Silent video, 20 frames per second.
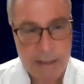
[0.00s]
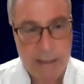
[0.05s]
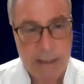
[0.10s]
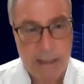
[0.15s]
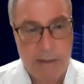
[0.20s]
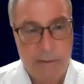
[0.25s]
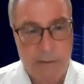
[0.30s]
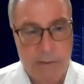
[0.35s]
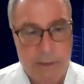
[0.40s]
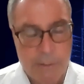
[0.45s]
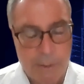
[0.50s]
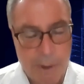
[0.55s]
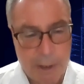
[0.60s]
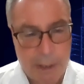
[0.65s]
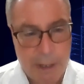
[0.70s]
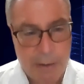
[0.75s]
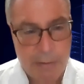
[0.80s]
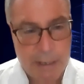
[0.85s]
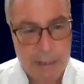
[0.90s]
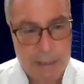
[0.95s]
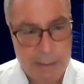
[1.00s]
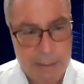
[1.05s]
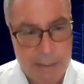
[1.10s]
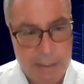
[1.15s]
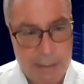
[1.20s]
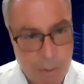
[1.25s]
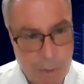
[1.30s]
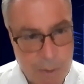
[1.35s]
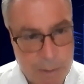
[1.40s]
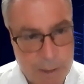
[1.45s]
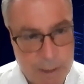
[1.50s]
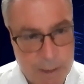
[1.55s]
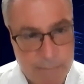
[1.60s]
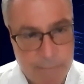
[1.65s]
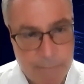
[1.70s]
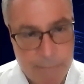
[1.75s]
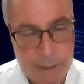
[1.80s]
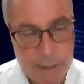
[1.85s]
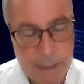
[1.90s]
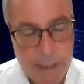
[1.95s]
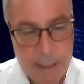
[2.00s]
And the smoking rate among women